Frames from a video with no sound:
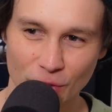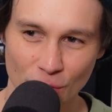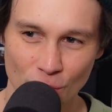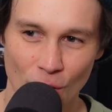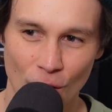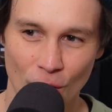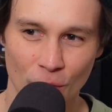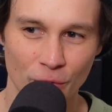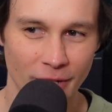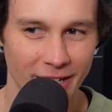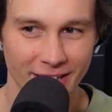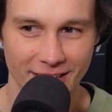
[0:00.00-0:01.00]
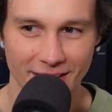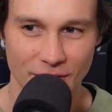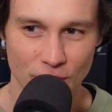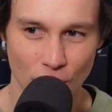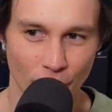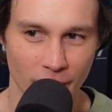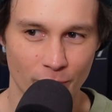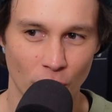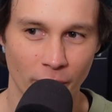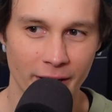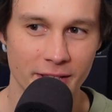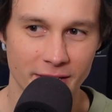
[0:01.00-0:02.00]
the role, scoring
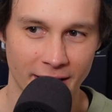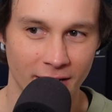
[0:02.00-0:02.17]
points,